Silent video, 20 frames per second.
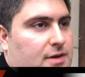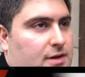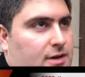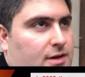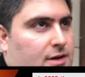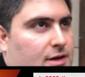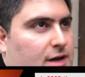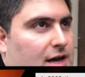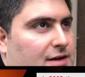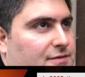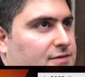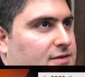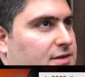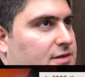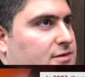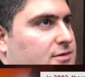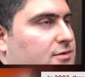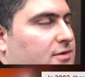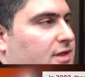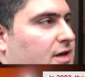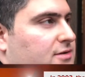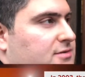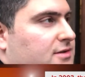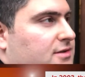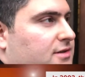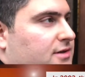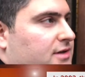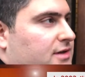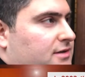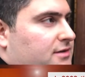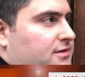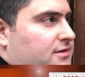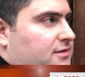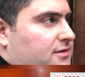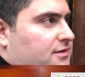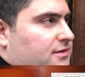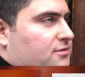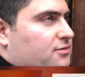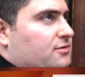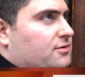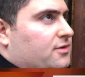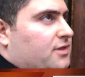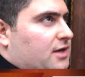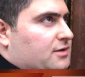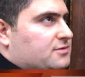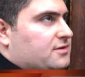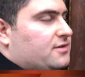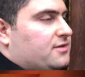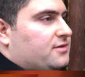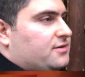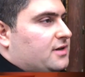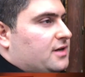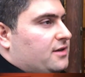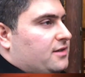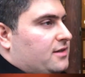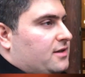After 2003,